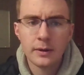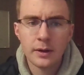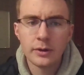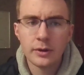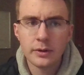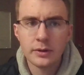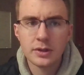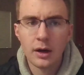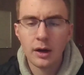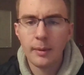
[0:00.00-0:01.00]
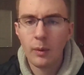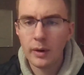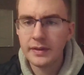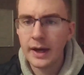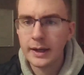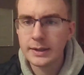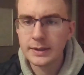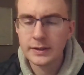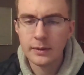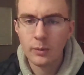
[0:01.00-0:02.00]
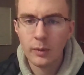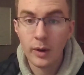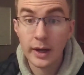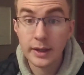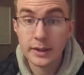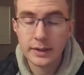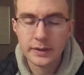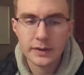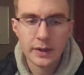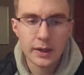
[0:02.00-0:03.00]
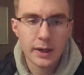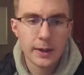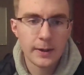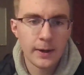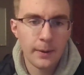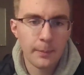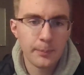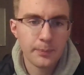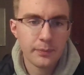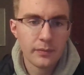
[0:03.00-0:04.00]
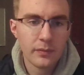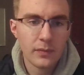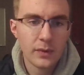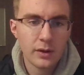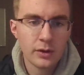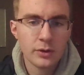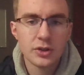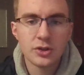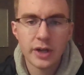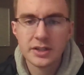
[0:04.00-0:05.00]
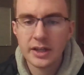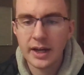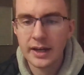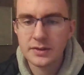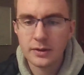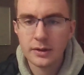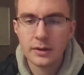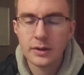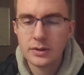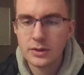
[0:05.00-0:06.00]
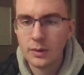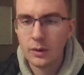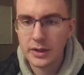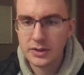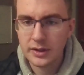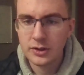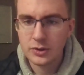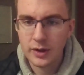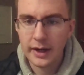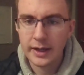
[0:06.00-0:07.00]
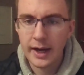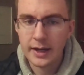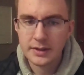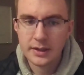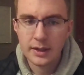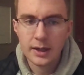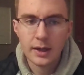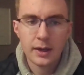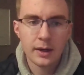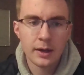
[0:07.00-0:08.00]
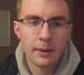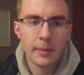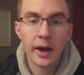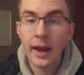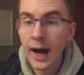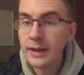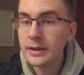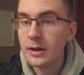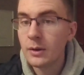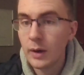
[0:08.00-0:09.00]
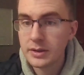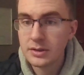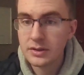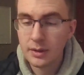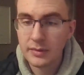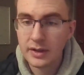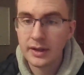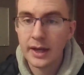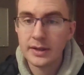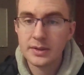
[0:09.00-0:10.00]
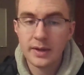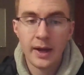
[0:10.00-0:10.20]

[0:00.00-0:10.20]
You're talking about what that is and why that is. Um, you're suggesting an answer to a question that you're trying to ask. A non-leading question is something that